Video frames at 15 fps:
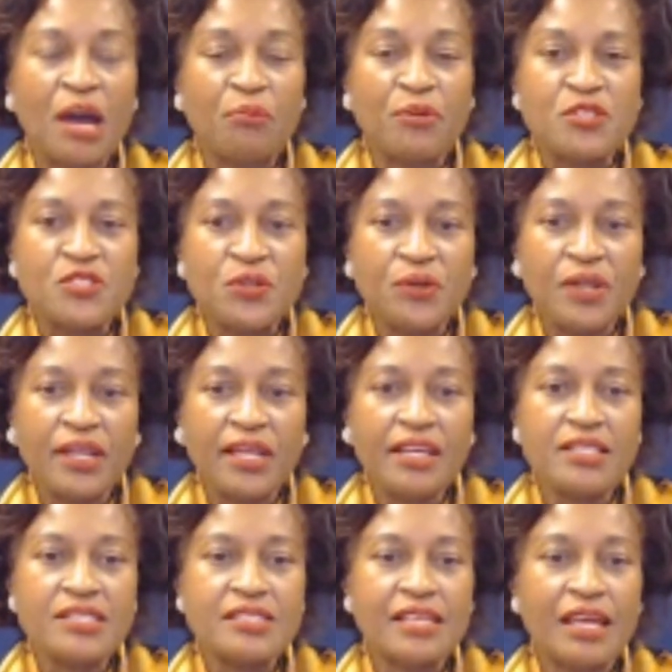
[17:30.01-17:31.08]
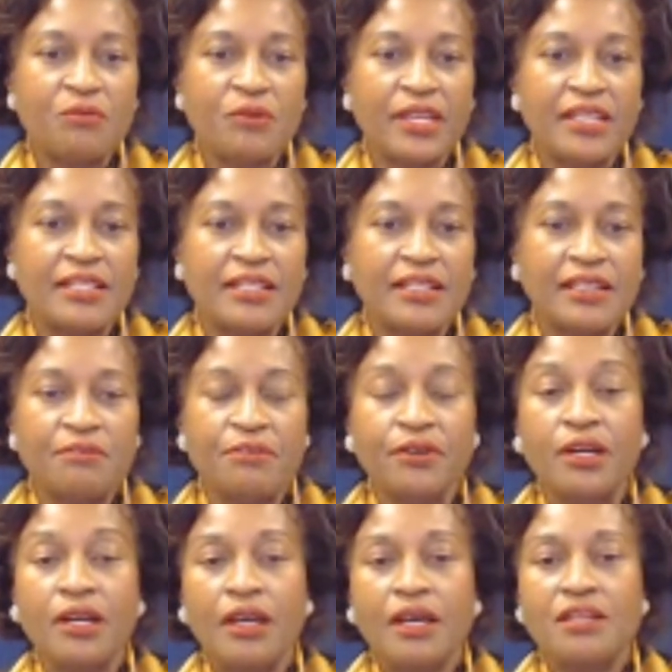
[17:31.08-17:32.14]
opportunities that we can
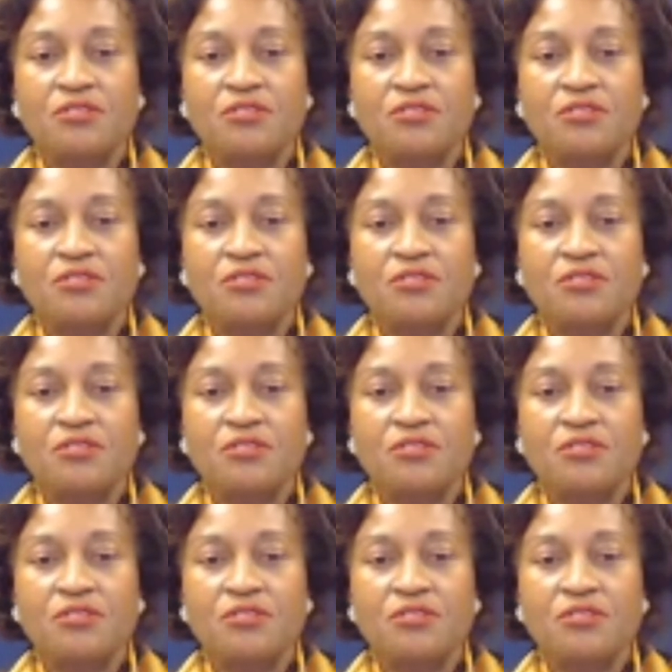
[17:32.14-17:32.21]
deliver